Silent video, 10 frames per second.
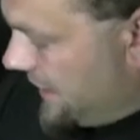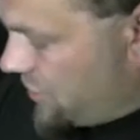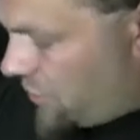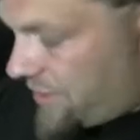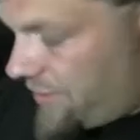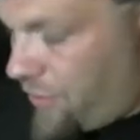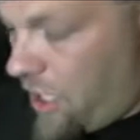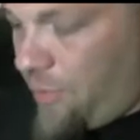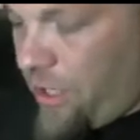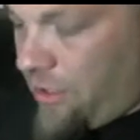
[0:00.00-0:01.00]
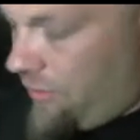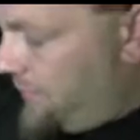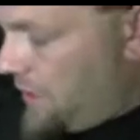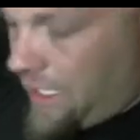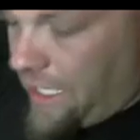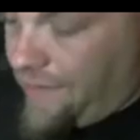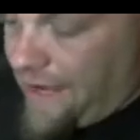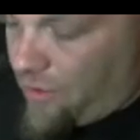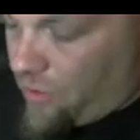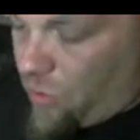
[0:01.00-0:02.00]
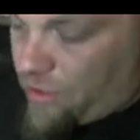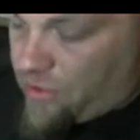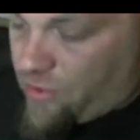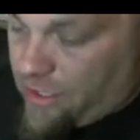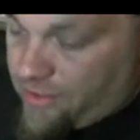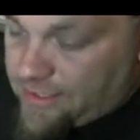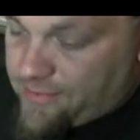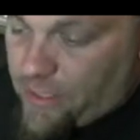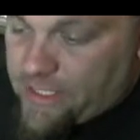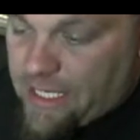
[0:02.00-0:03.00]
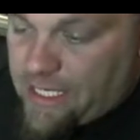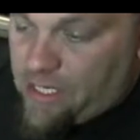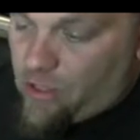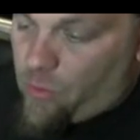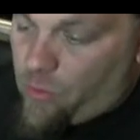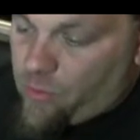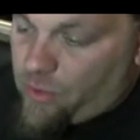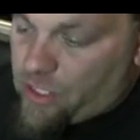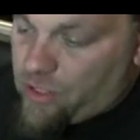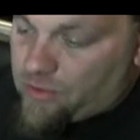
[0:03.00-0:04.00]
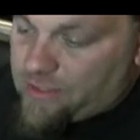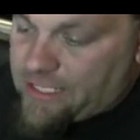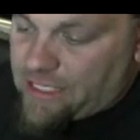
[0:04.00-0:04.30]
in towards the frame rail, and the outer one. So then this wastegate here, what we want to use is